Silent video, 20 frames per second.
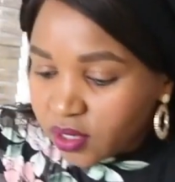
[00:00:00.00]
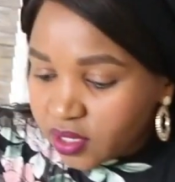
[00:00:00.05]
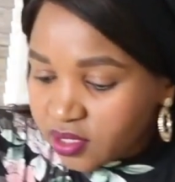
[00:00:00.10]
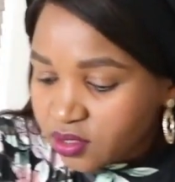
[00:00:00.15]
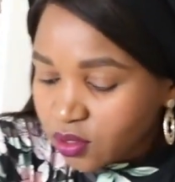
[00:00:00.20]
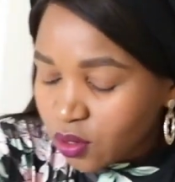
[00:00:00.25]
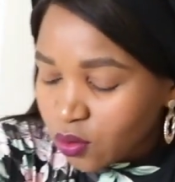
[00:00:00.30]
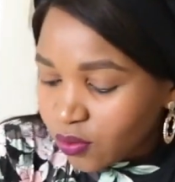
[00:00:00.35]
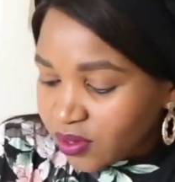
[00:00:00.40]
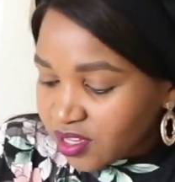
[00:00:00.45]

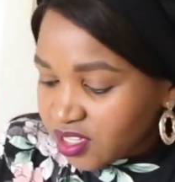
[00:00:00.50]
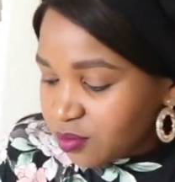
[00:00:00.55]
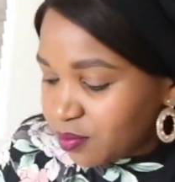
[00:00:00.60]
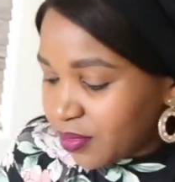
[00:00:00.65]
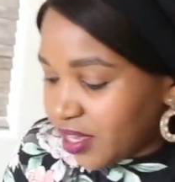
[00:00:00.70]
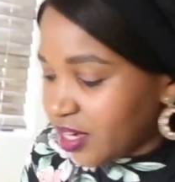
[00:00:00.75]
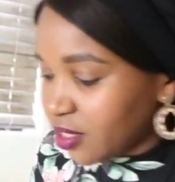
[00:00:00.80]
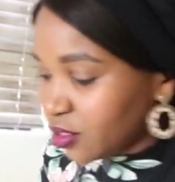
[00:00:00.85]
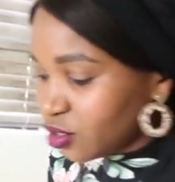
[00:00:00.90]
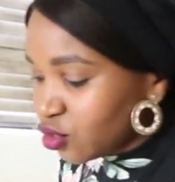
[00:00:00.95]
it's always
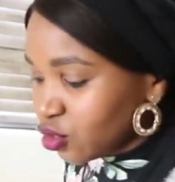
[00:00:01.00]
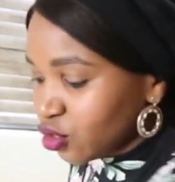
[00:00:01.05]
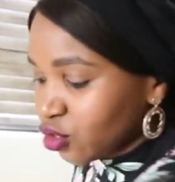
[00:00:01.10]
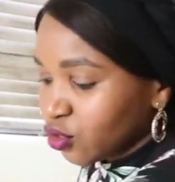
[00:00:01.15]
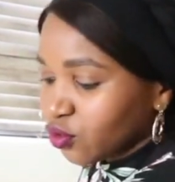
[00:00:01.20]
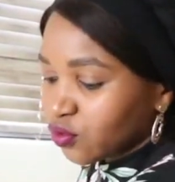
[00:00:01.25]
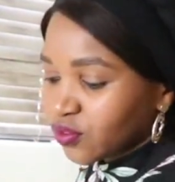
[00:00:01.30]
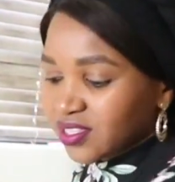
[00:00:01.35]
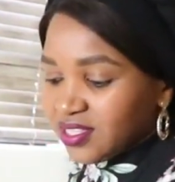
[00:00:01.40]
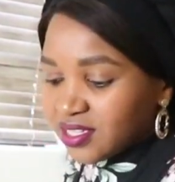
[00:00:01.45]
better to
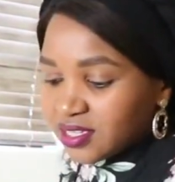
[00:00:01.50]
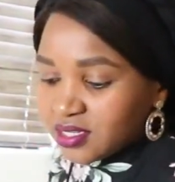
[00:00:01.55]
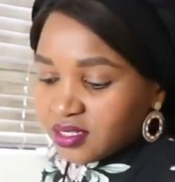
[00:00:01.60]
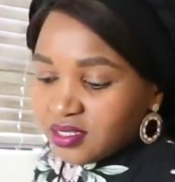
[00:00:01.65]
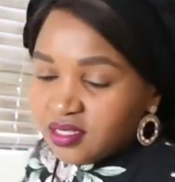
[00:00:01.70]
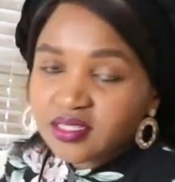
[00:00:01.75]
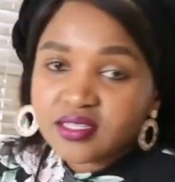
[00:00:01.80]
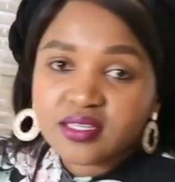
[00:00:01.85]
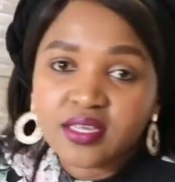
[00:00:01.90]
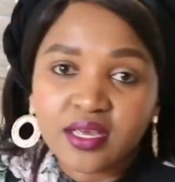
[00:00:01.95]
use
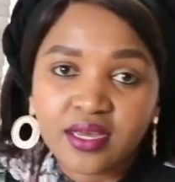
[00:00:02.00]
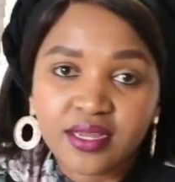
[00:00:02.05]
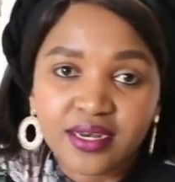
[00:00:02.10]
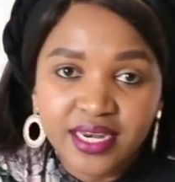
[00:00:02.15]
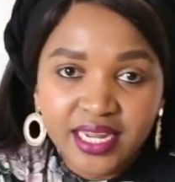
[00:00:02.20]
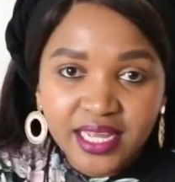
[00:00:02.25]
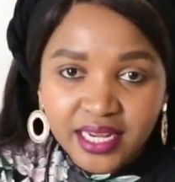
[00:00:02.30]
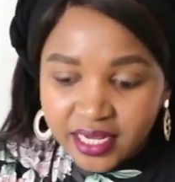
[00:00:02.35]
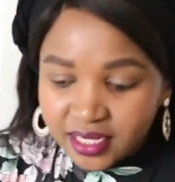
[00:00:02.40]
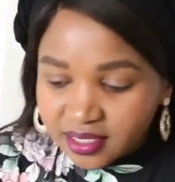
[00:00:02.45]
this
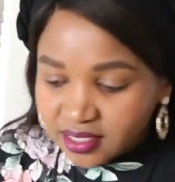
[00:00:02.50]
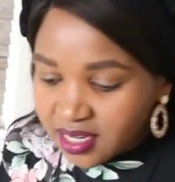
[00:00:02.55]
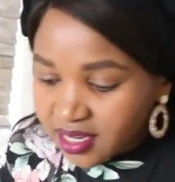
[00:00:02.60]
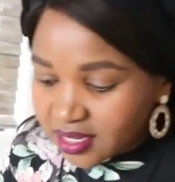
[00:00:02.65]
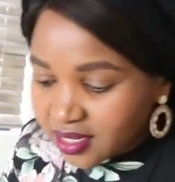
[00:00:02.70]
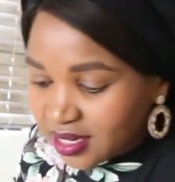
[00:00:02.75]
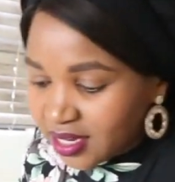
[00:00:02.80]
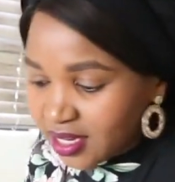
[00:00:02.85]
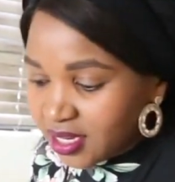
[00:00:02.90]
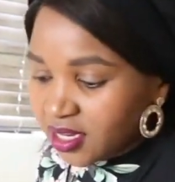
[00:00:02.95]
kneading
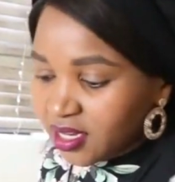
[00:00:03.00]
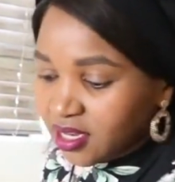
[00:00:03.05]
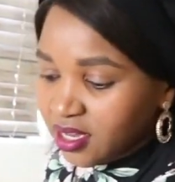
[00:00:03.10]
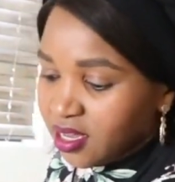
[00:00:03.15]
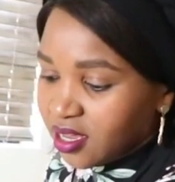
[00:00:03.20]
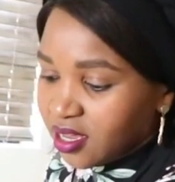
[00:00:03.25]
technique